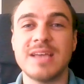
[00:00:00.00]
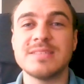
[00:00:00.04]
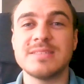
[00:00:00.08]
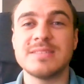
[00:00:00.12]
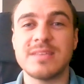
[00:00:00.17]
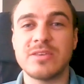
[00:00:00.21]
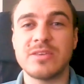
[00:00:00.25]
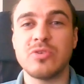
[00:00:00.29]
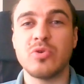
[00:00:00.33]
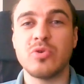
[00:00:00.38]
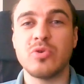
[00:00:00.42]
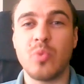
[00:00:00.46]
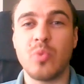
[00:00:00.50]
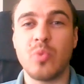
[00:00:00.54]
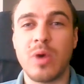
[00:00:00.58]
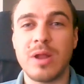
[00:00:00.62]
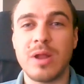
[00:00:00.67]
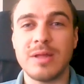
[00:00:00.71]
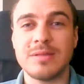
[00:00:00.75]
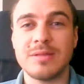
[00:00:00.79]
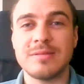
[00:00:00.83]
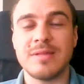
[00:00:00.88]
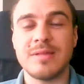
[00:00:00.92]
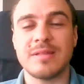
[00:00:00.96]
secure
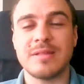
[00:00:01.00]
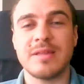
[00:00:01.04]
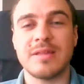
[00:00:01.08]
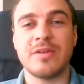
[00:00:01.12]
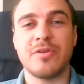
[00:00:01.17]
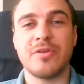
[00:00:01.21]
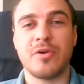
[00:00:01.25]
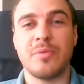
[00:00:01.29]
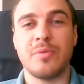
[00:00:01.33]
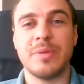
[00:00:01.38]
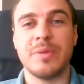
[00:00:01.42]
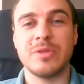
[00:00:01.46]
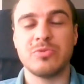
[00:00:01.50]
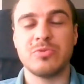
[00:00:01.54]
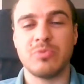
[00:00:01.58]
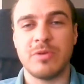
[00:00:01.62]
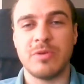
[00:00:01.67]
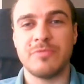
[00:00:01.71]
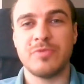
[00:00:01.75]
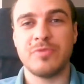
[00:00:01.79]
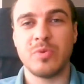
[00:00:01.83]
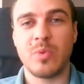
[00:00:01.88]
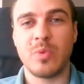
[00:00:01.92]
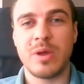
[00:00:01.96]
wallet that I recommend to
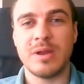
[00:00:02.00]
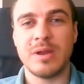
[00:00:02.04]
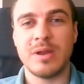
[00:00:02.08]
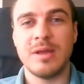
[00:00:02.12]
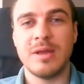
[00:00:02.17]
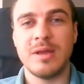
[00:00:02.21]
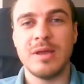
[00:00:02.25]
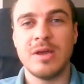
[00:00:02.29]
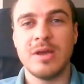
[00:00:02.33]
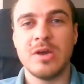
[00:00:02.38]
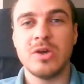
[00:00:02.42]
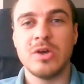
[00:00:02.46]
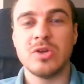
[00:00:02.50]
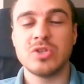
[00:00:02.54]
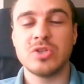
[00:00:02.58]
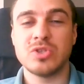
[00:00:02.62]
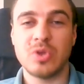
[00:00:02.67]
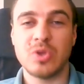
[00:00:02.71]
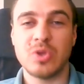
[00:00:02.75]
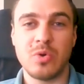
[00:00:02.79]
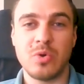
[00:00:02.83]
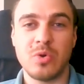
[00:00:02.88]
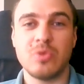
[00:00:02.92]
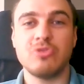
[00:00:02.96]
everyone,
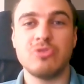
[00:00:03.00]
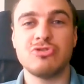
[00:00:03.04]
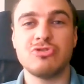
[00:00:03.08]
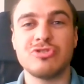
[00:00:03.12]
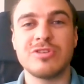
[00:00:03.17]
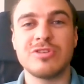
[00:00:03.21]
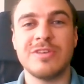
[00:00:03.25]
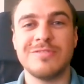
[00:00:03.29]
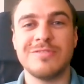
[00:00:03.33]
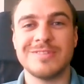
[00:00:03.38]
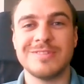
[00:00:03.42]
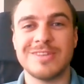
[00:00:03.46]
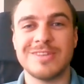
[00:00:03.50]
so you should give it a